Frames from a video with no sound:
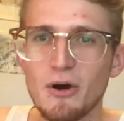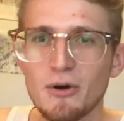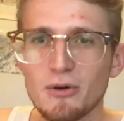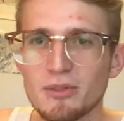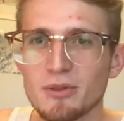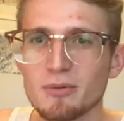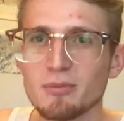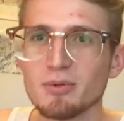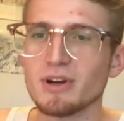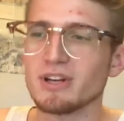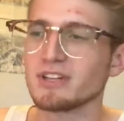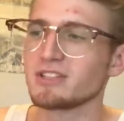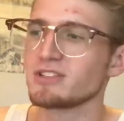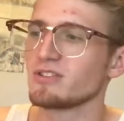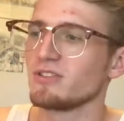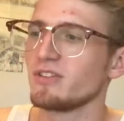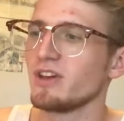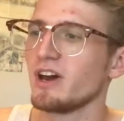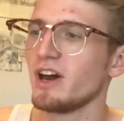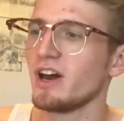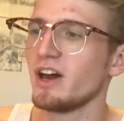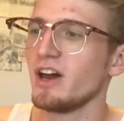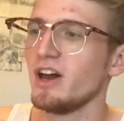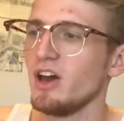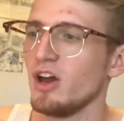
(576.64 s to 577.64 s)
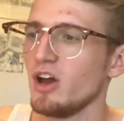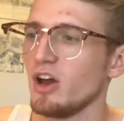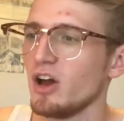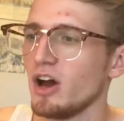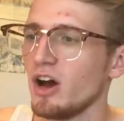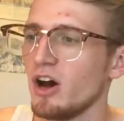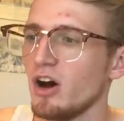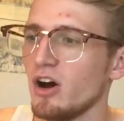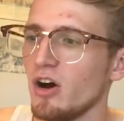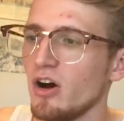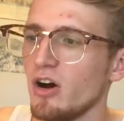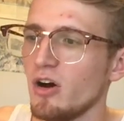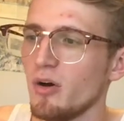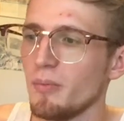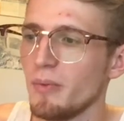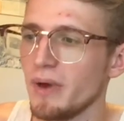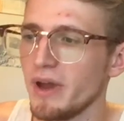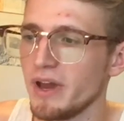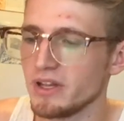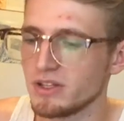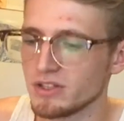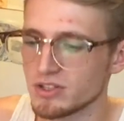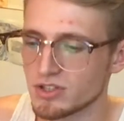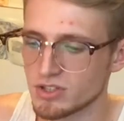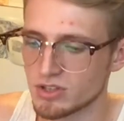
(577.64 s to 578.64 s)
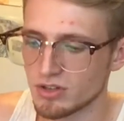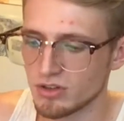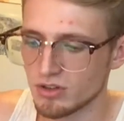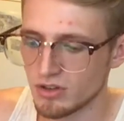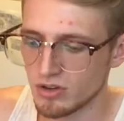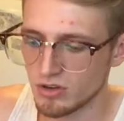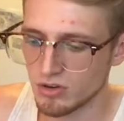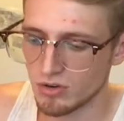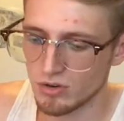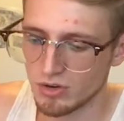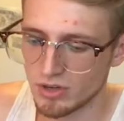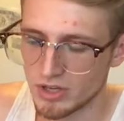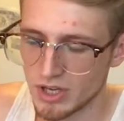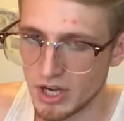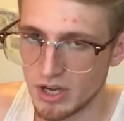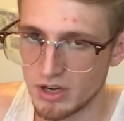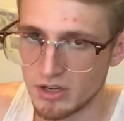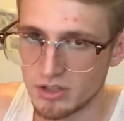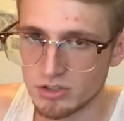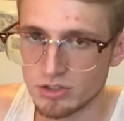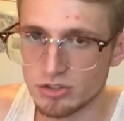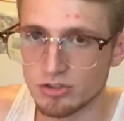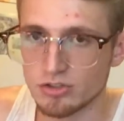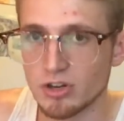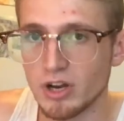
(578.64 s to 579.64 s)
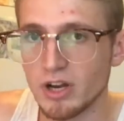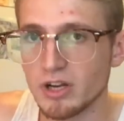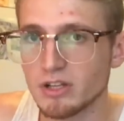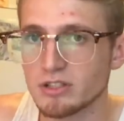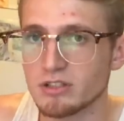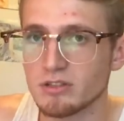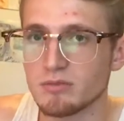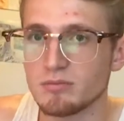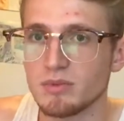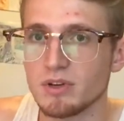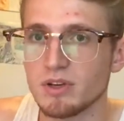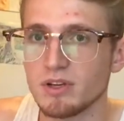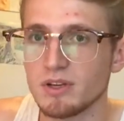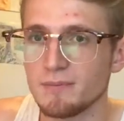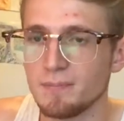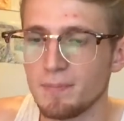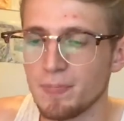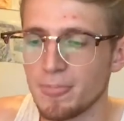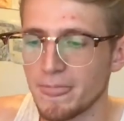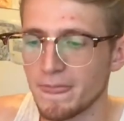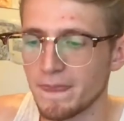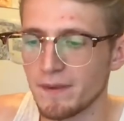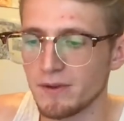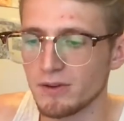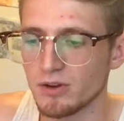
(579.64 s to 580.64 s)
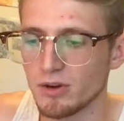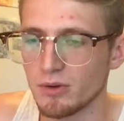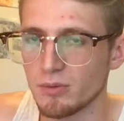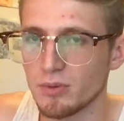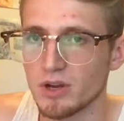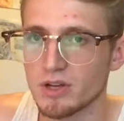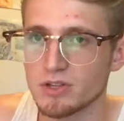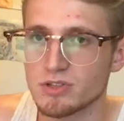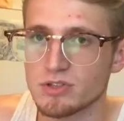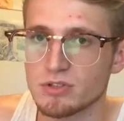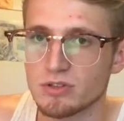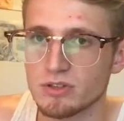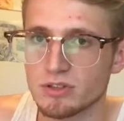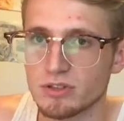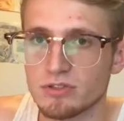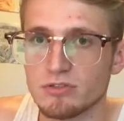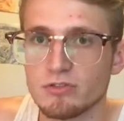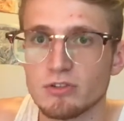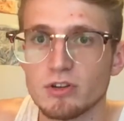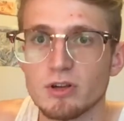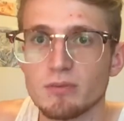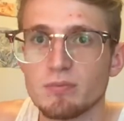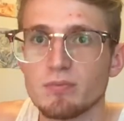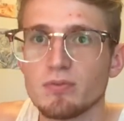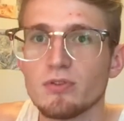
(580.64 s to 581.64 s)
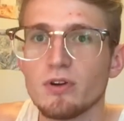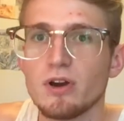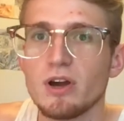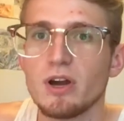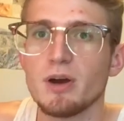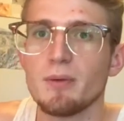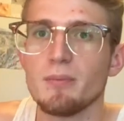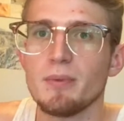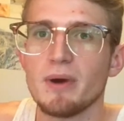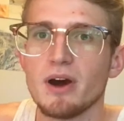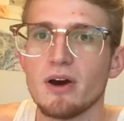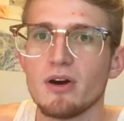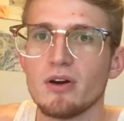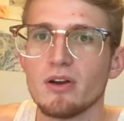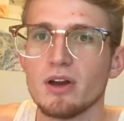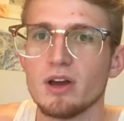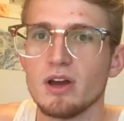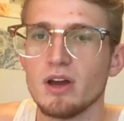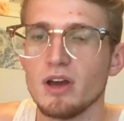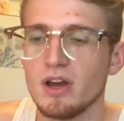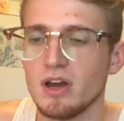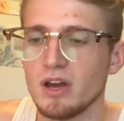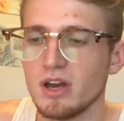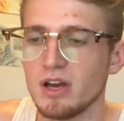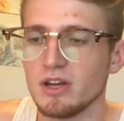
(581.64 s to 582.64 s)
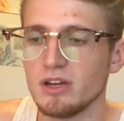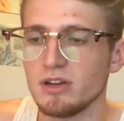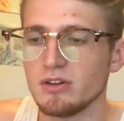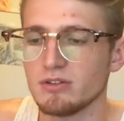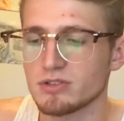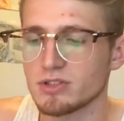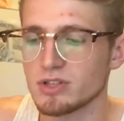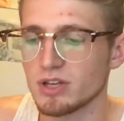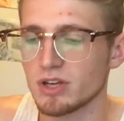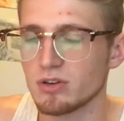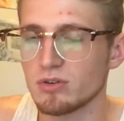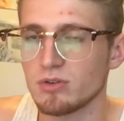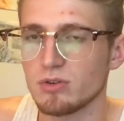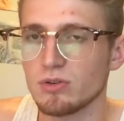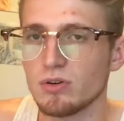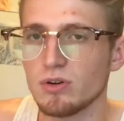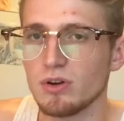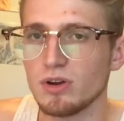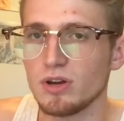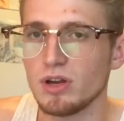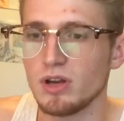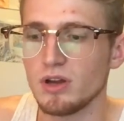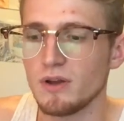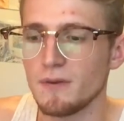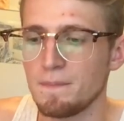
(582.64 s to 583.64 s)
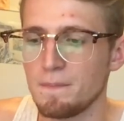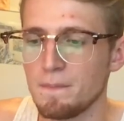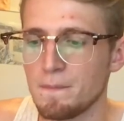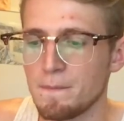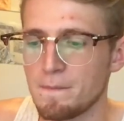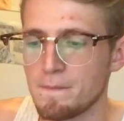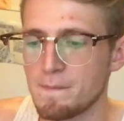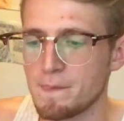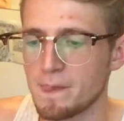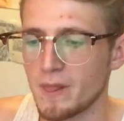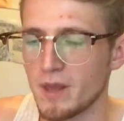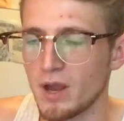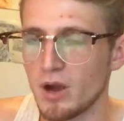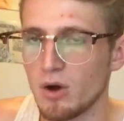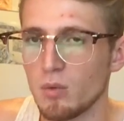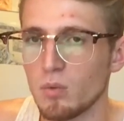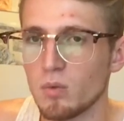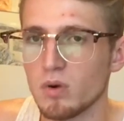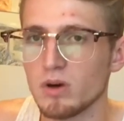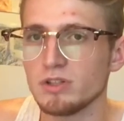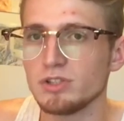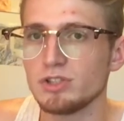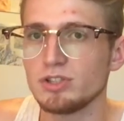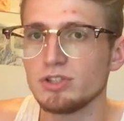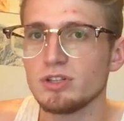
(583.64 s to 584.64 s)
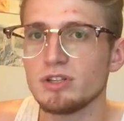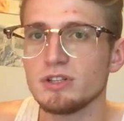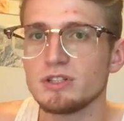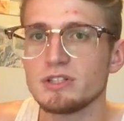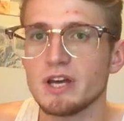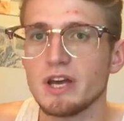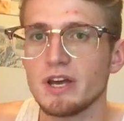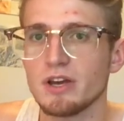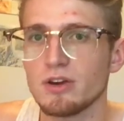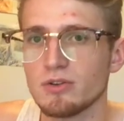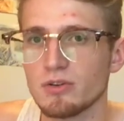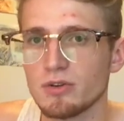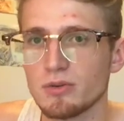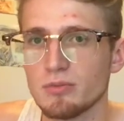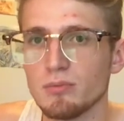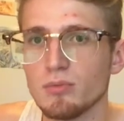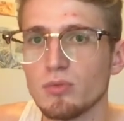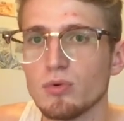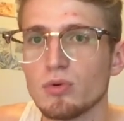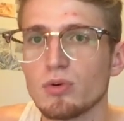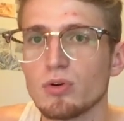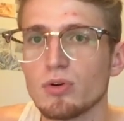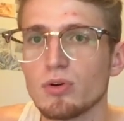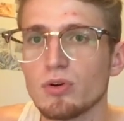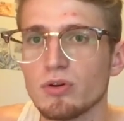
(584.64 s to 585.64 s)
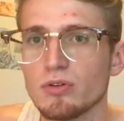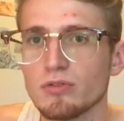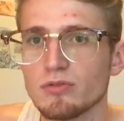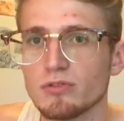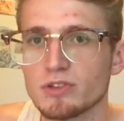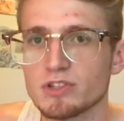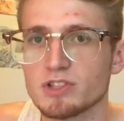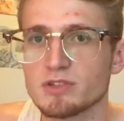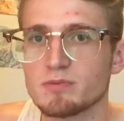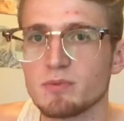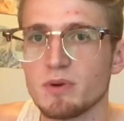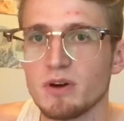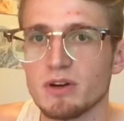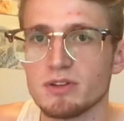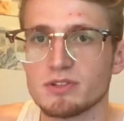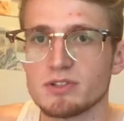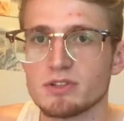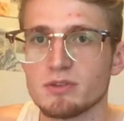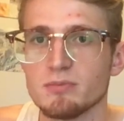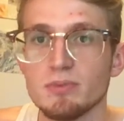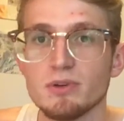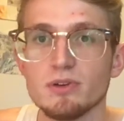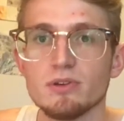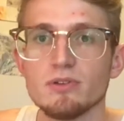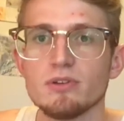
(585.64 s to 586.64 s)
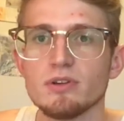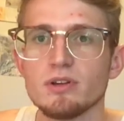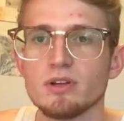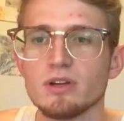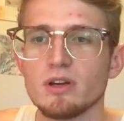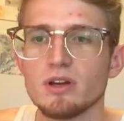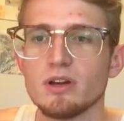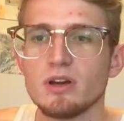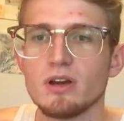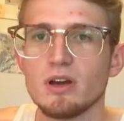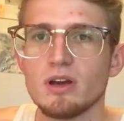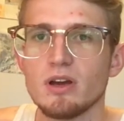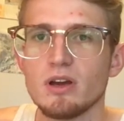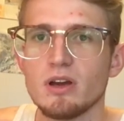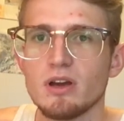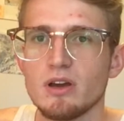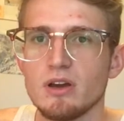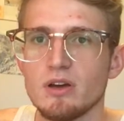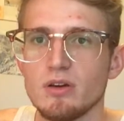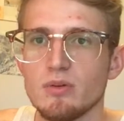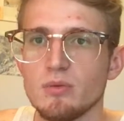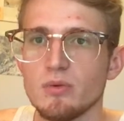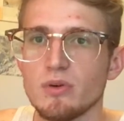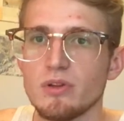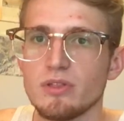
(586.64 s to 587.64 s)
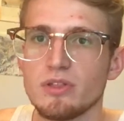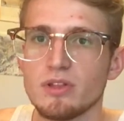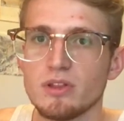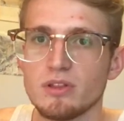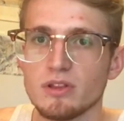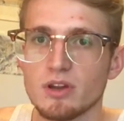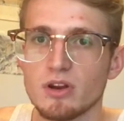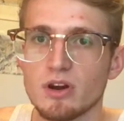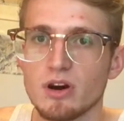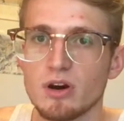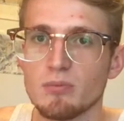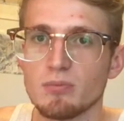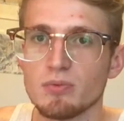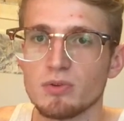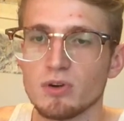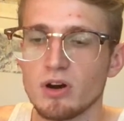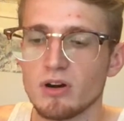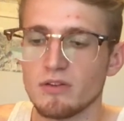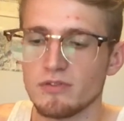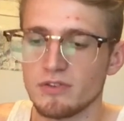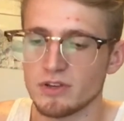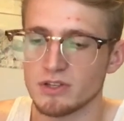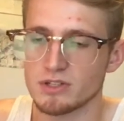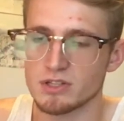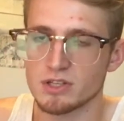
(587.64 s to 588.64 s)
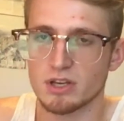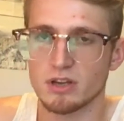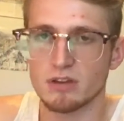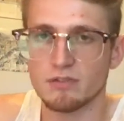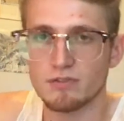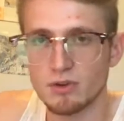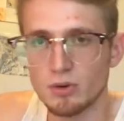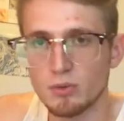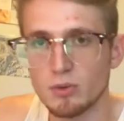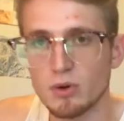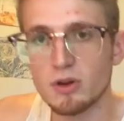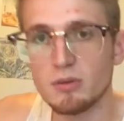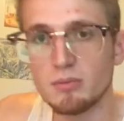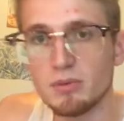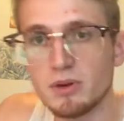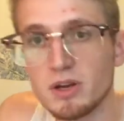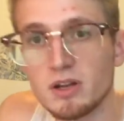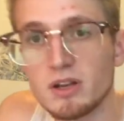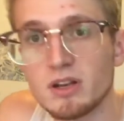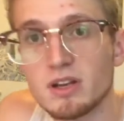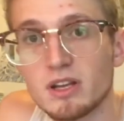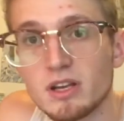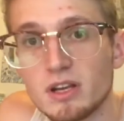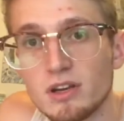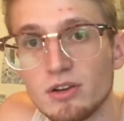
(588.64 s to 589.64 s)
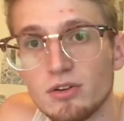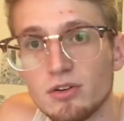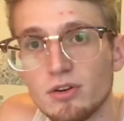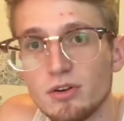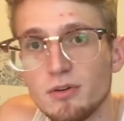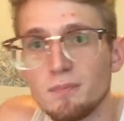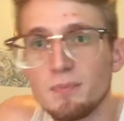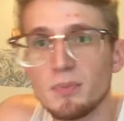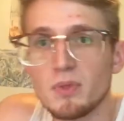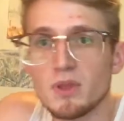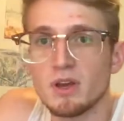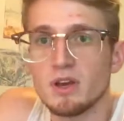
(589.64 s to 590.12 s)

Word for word: hold the brakes on that. Um, and so the Lord kind of directed me, you know, when I started to really pray about it. And He was like, Corey, I want you to take on more responsibility within the nonprofit. He's like, if you want to be a leader,